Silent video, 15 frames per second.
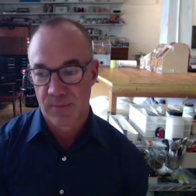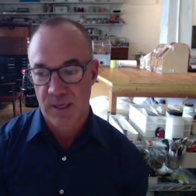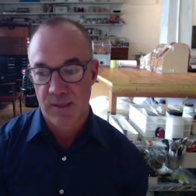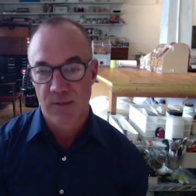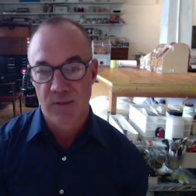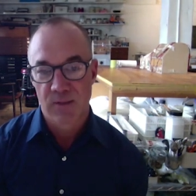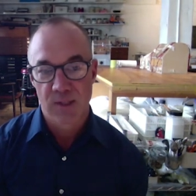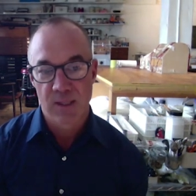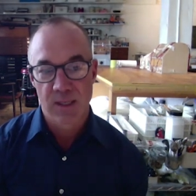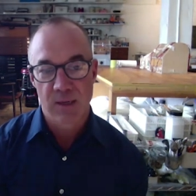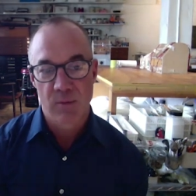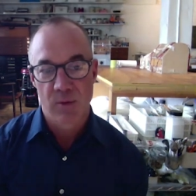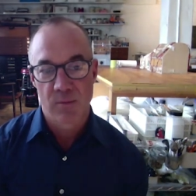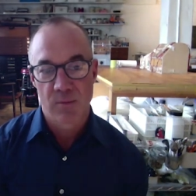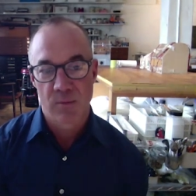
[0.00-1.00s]
Kansas City
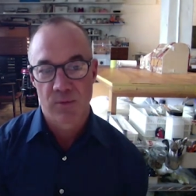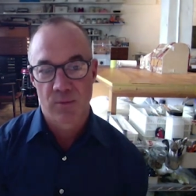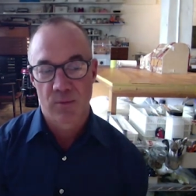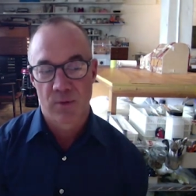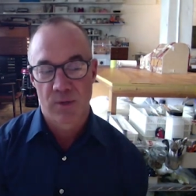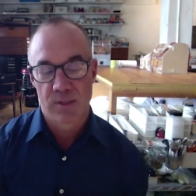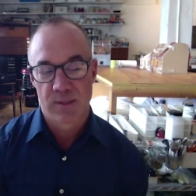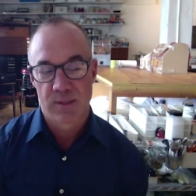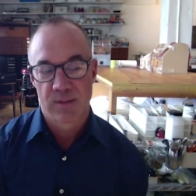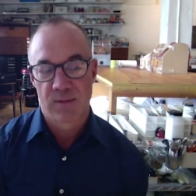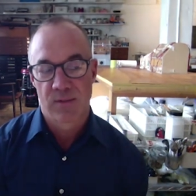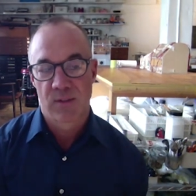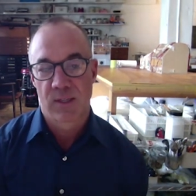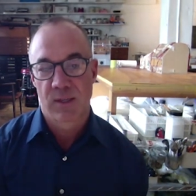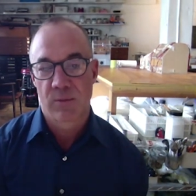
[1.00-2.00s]
with with a
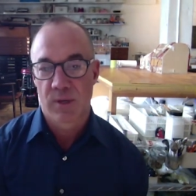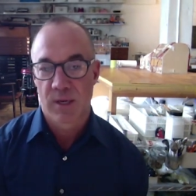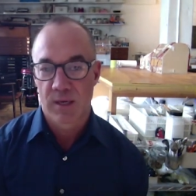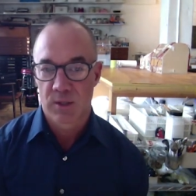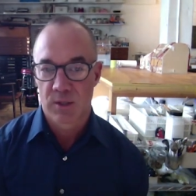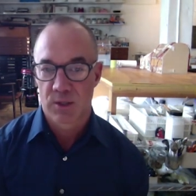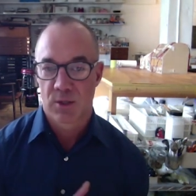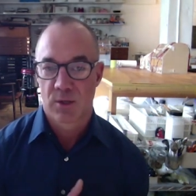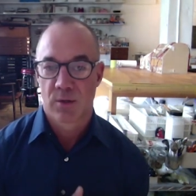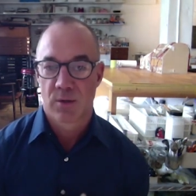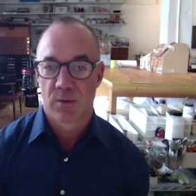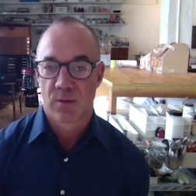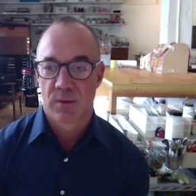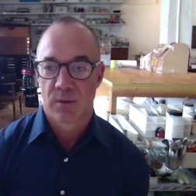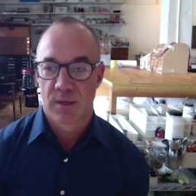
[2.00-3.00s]
residency. We had a
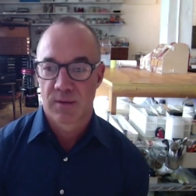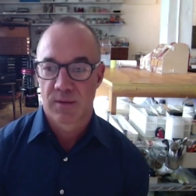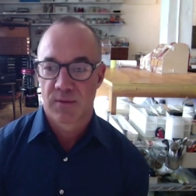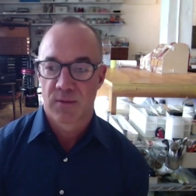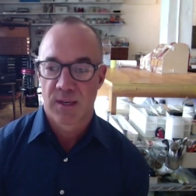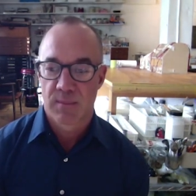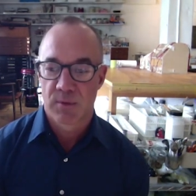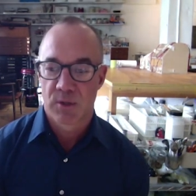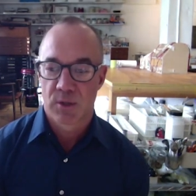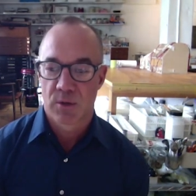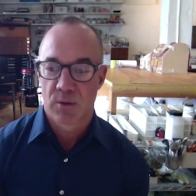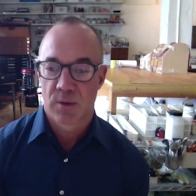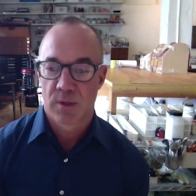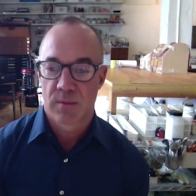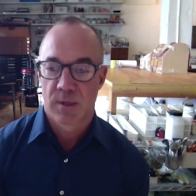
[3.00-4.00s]
show, uh, the same
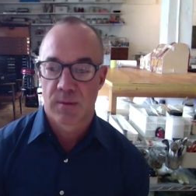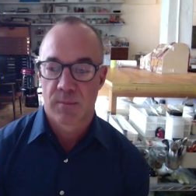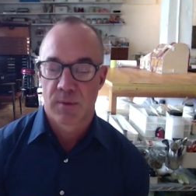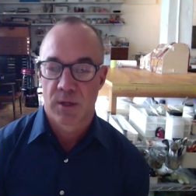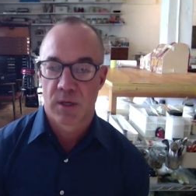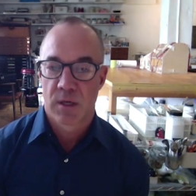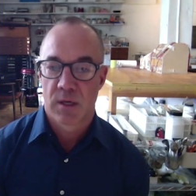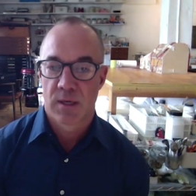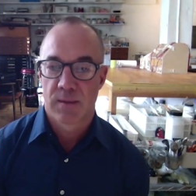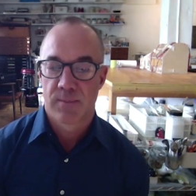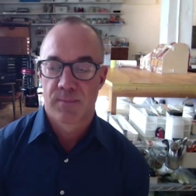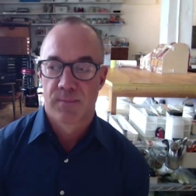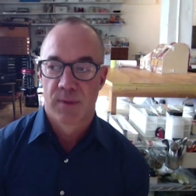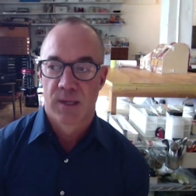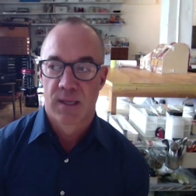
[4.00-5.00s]
show in in Milan,
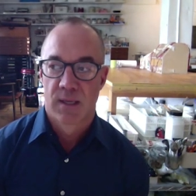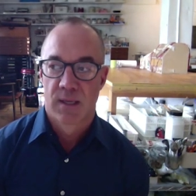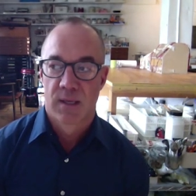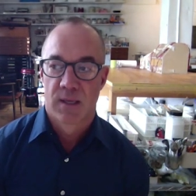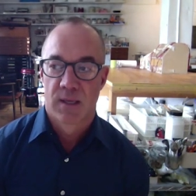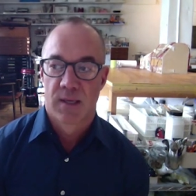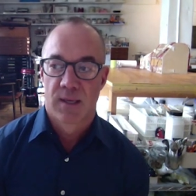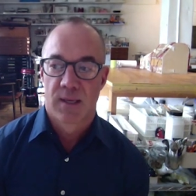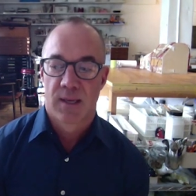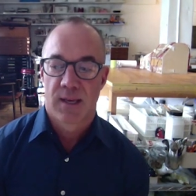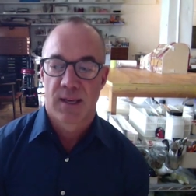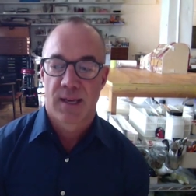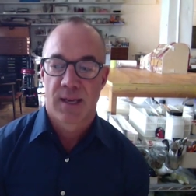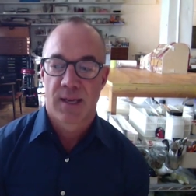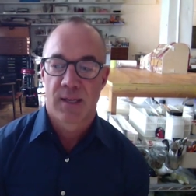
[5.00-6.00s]
mm.
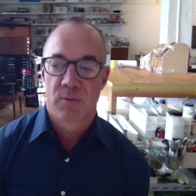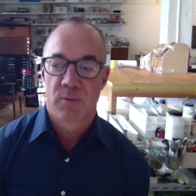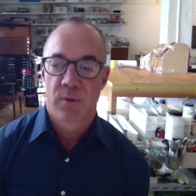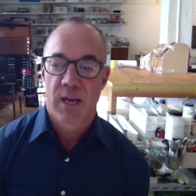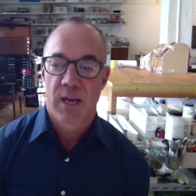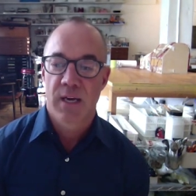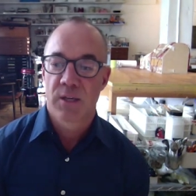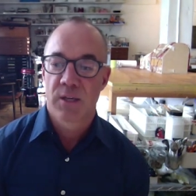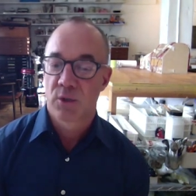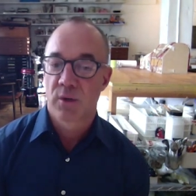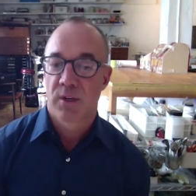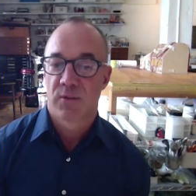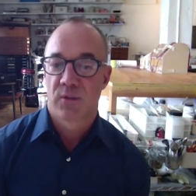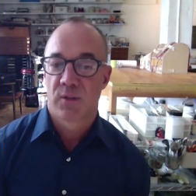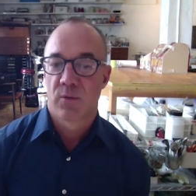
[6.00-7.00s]
and we had a
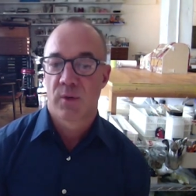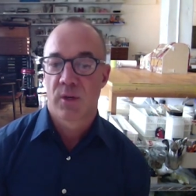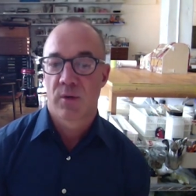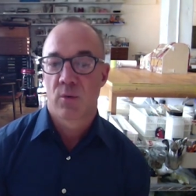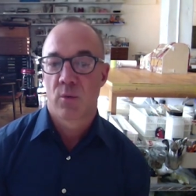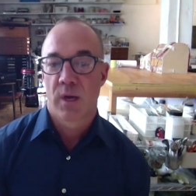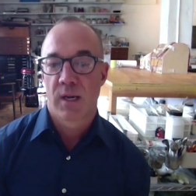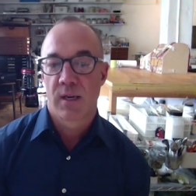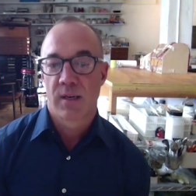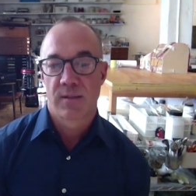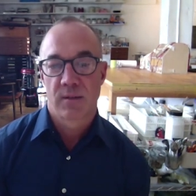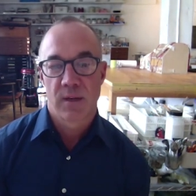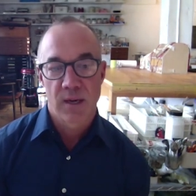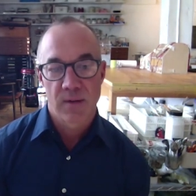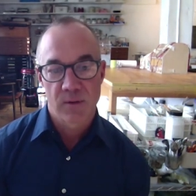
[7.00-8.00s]
choice. You know, we could have waited
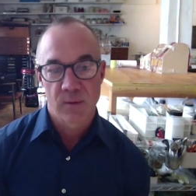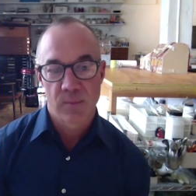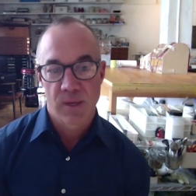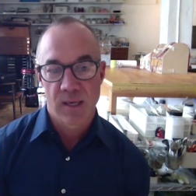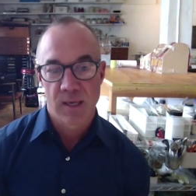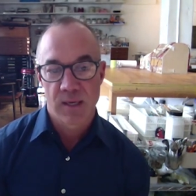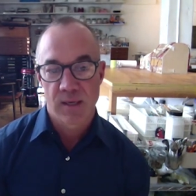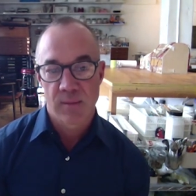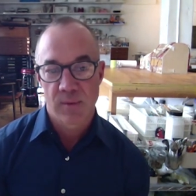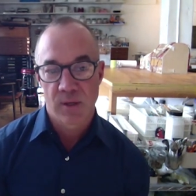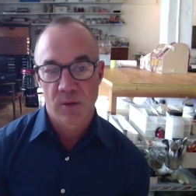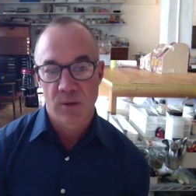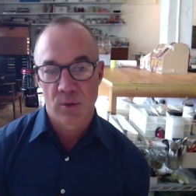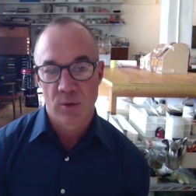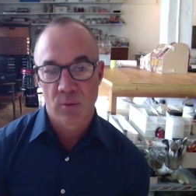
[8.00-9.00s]
till after the
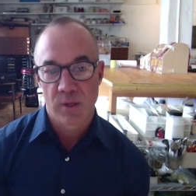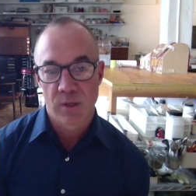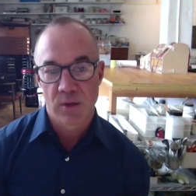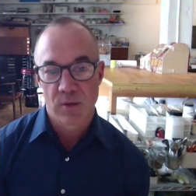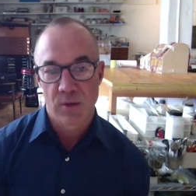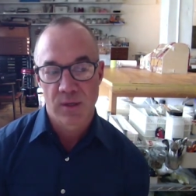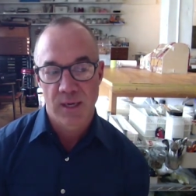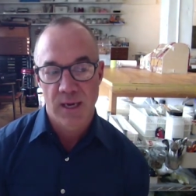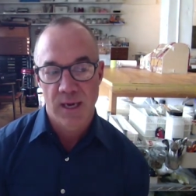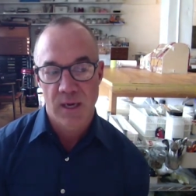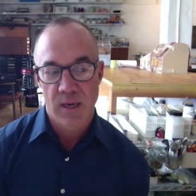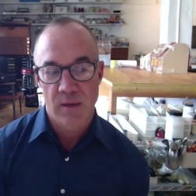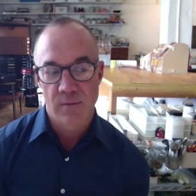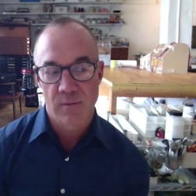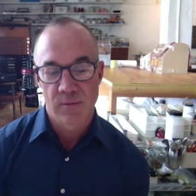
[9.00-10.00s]
pandemic, or we could
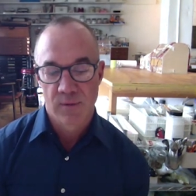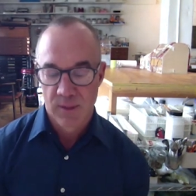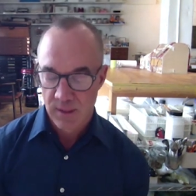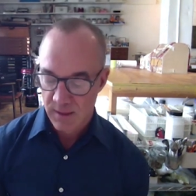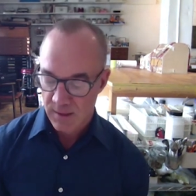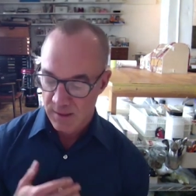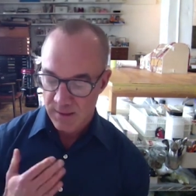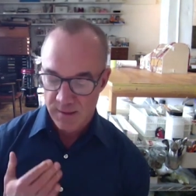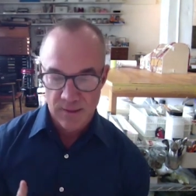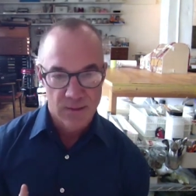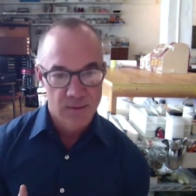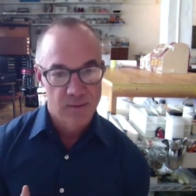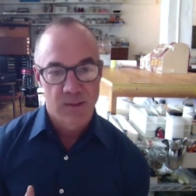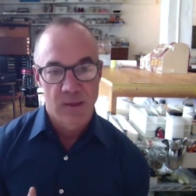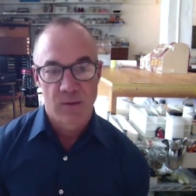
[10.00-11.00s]
have,
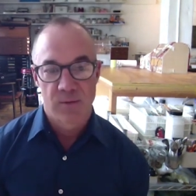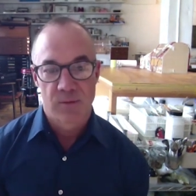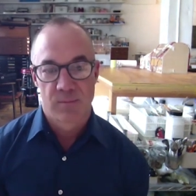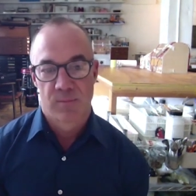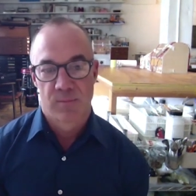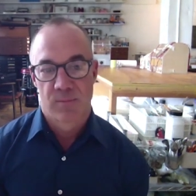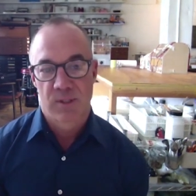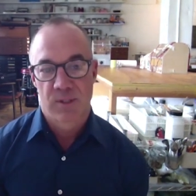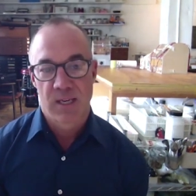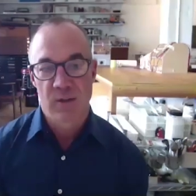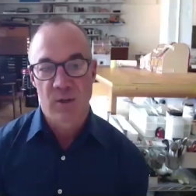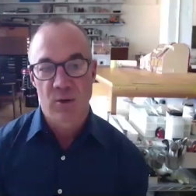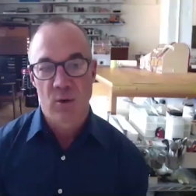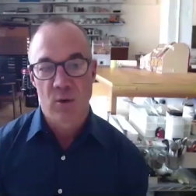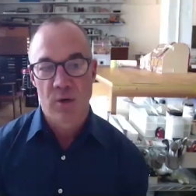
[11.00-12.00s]
you know, stayed
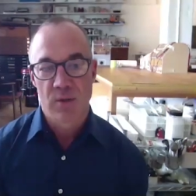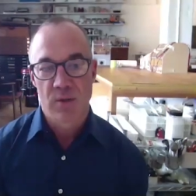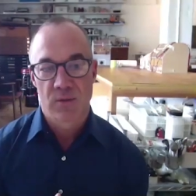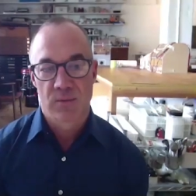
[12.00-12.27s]
the pushed course,